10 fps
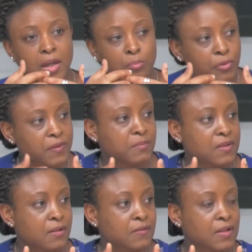and put
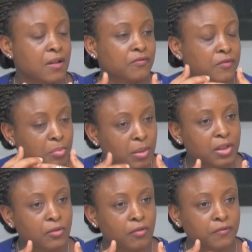themselves out for
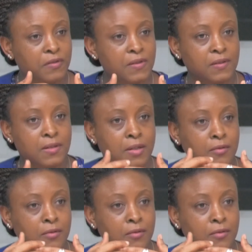public office,